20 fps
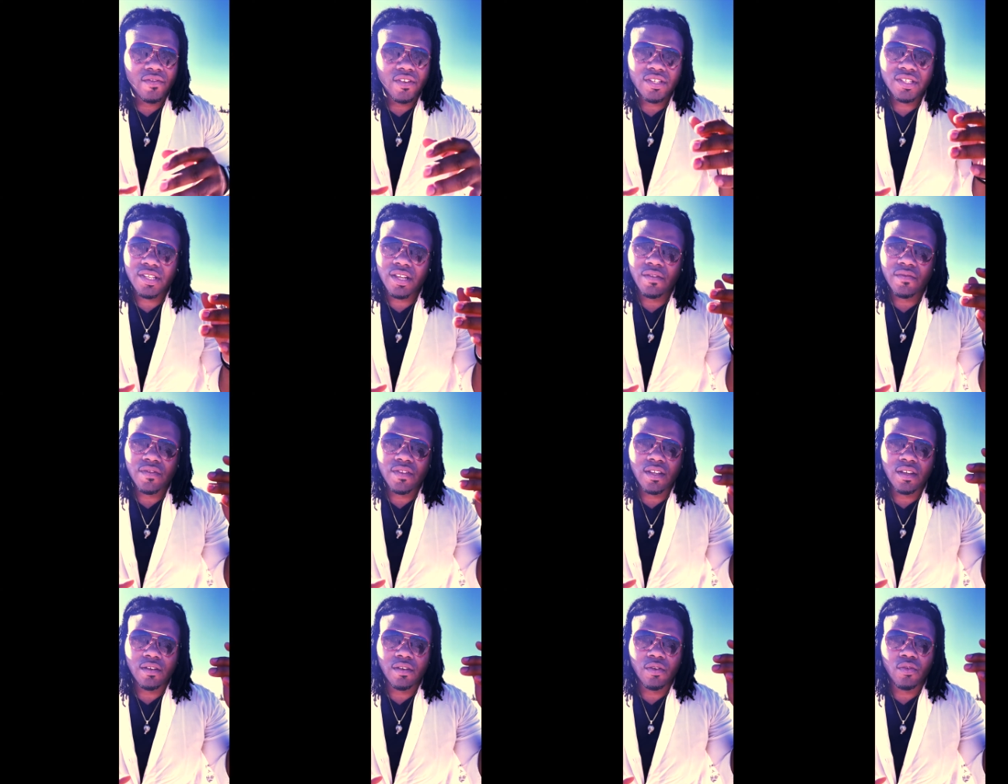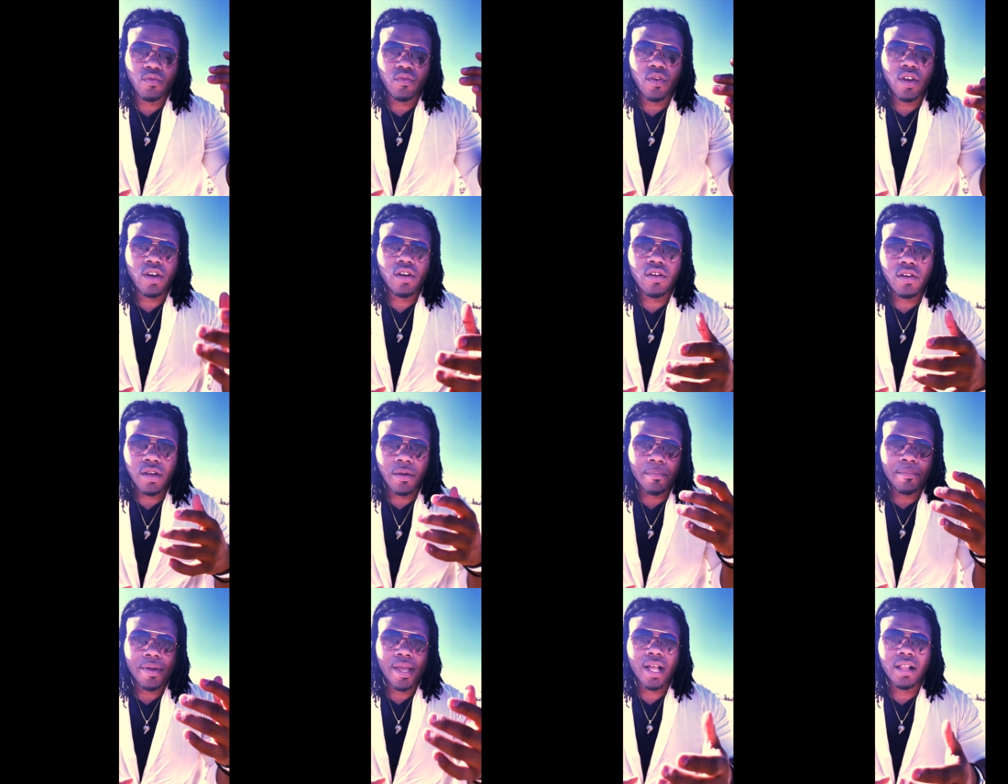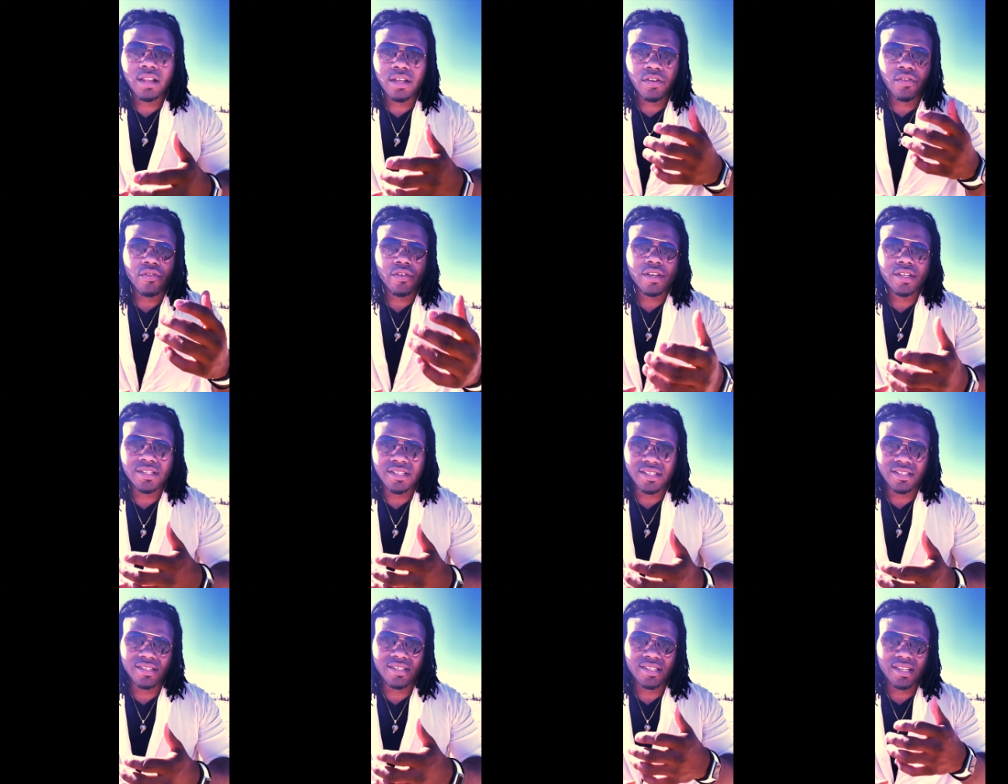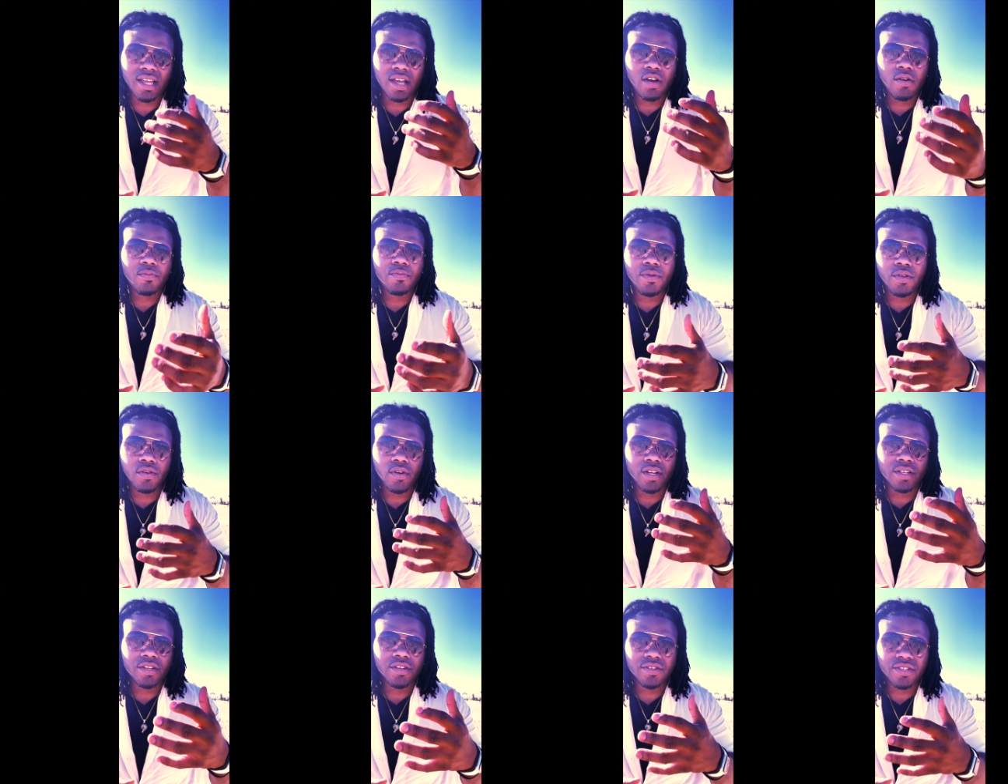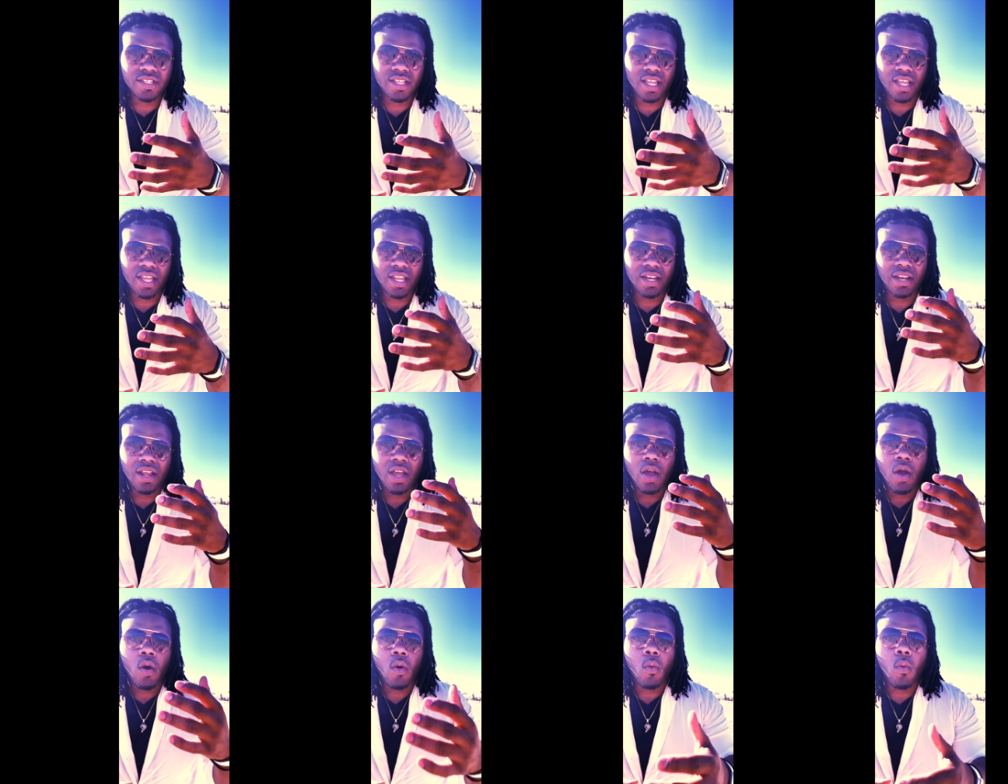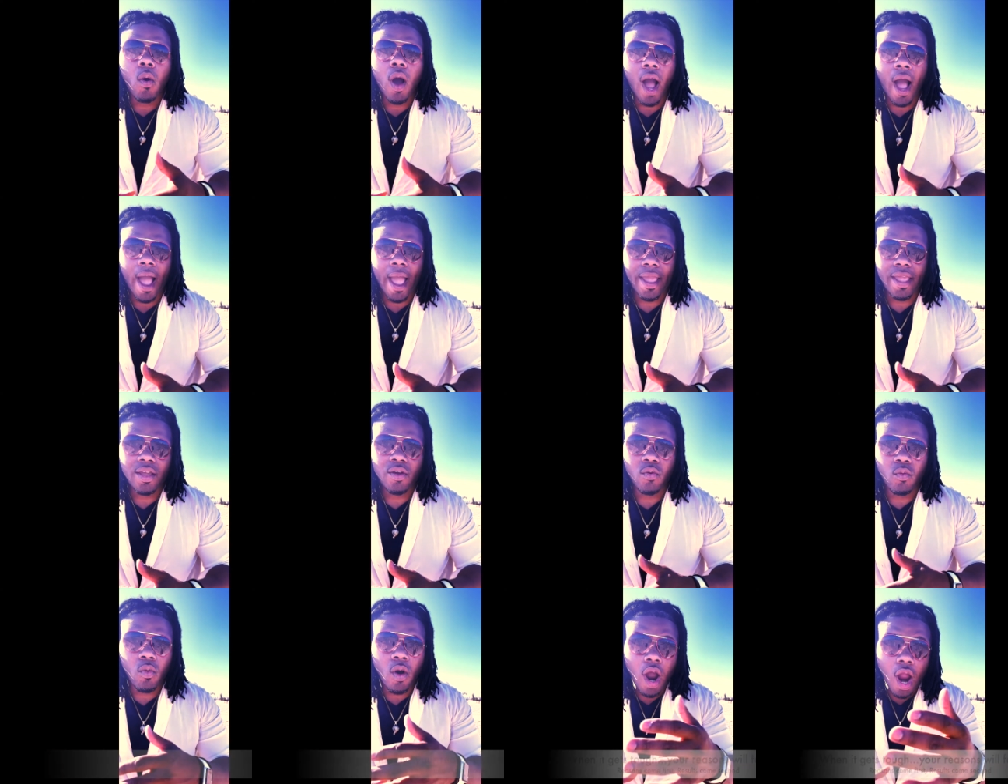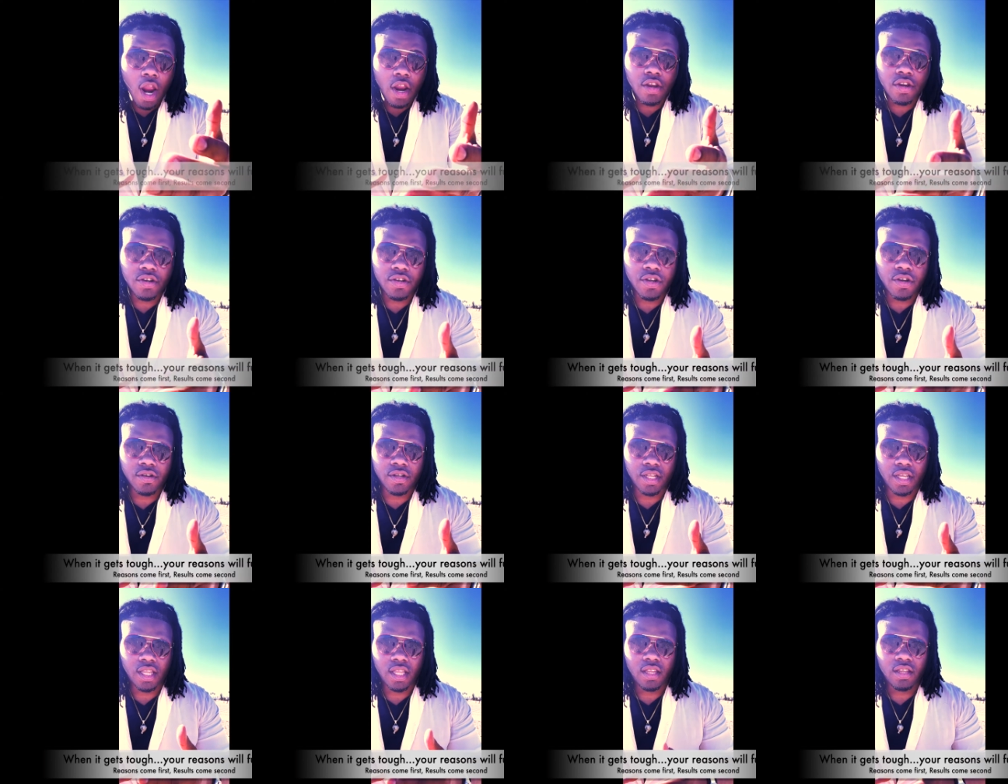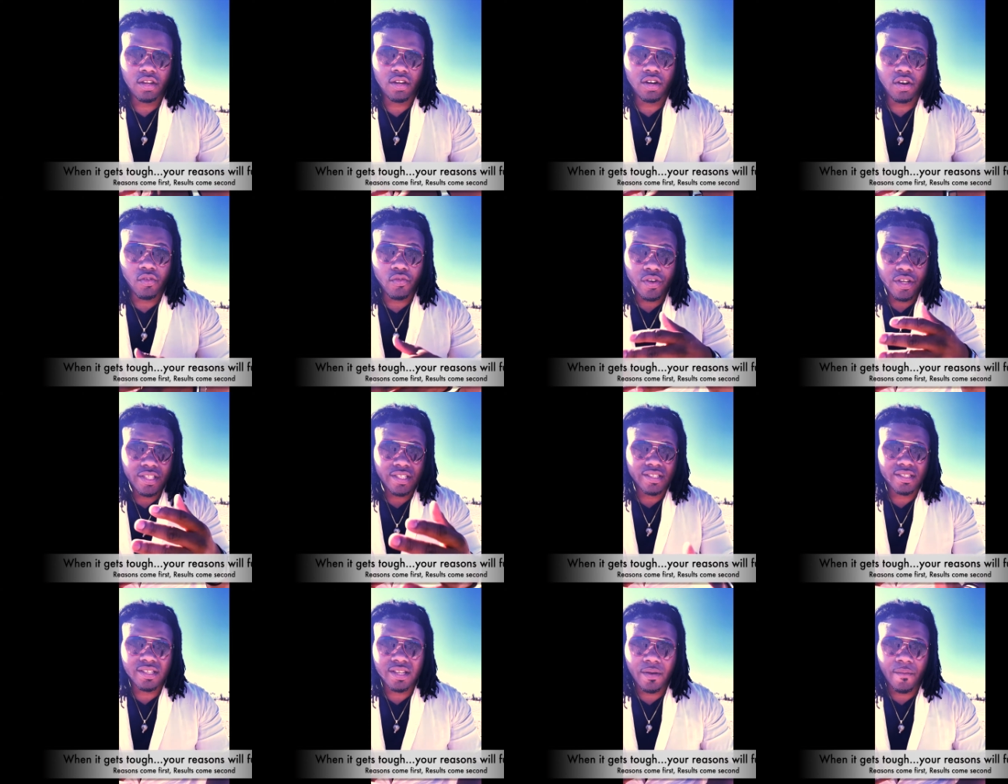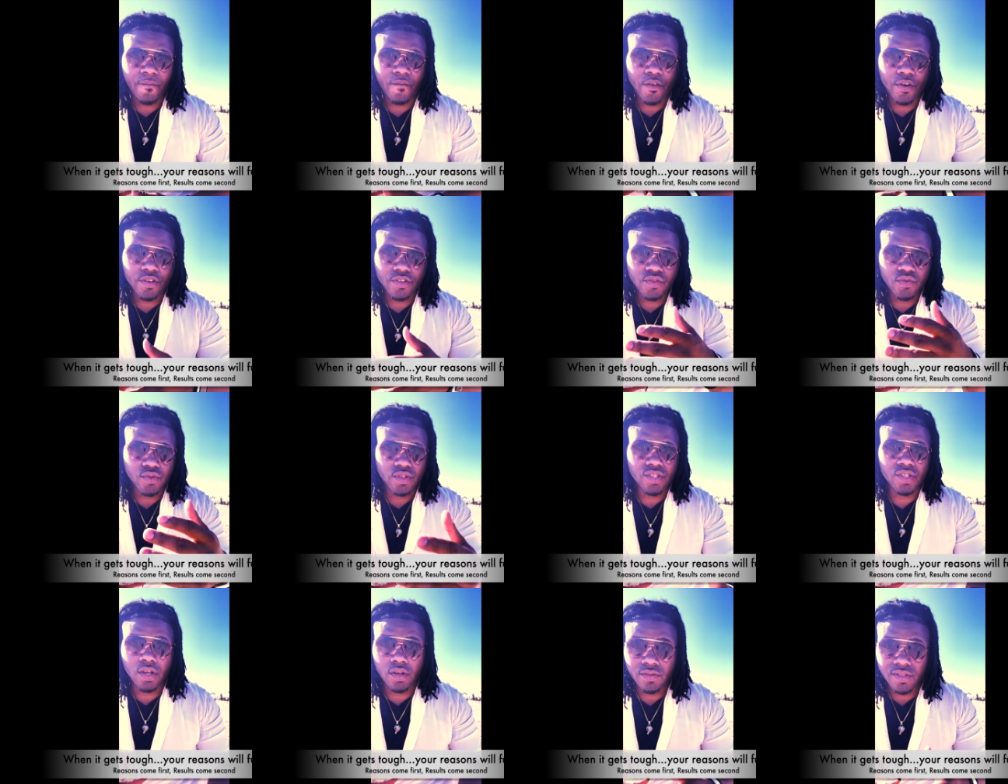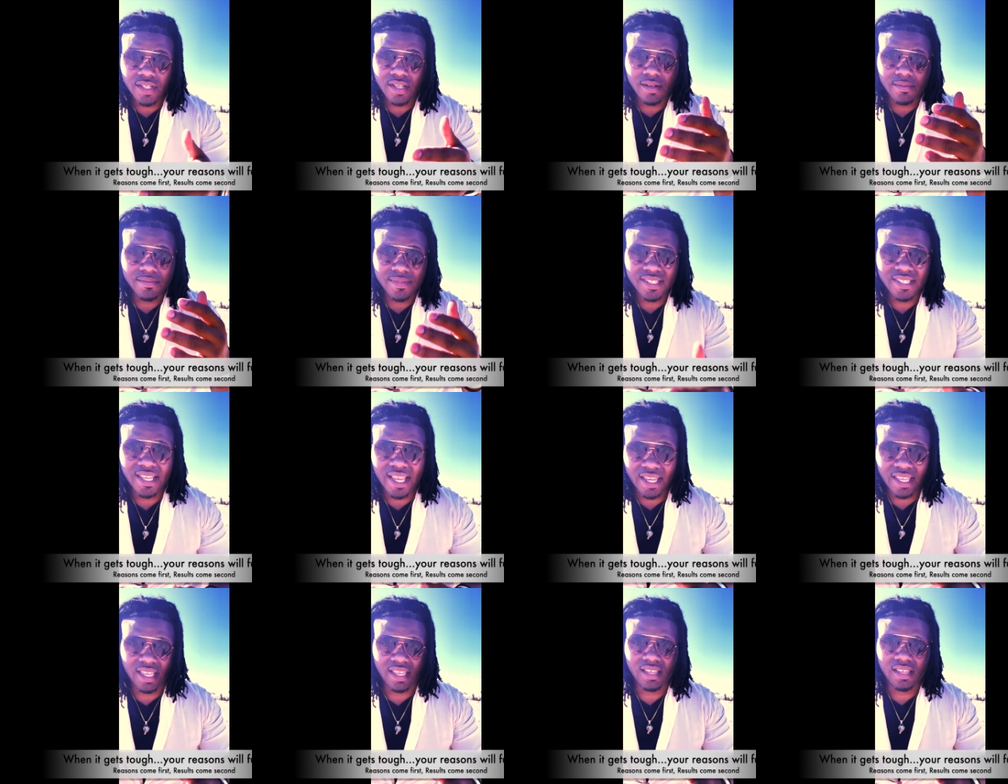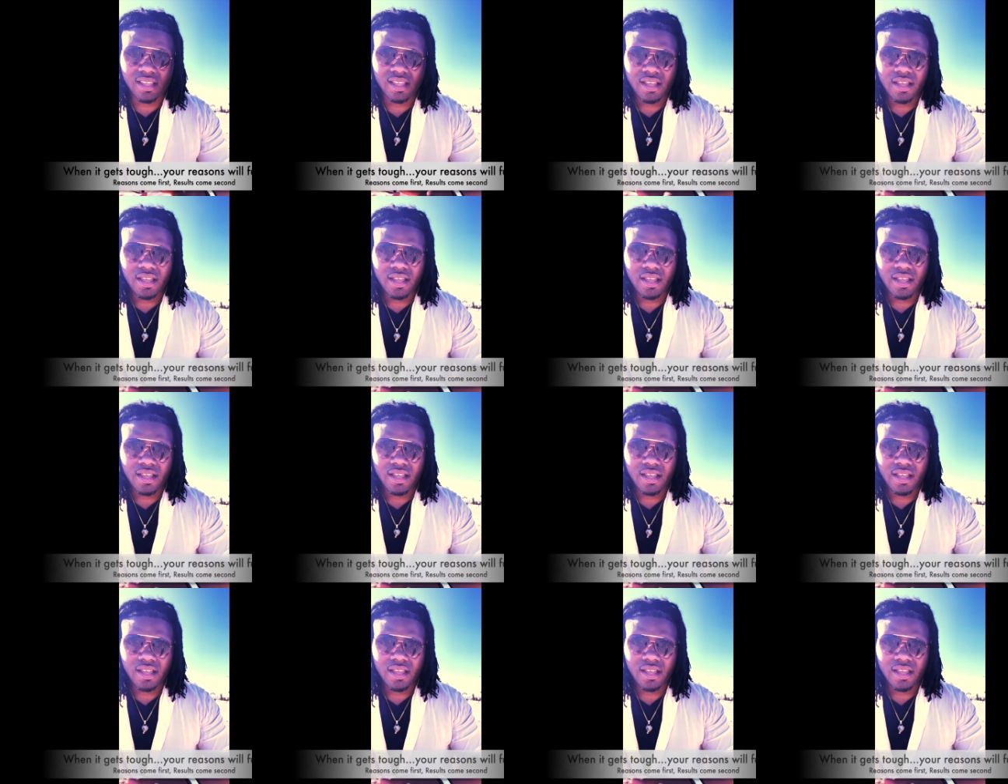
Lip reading: yourself the real compelling reasons to help you understand why. Why are you doing it? You know, reasons come first, results come second.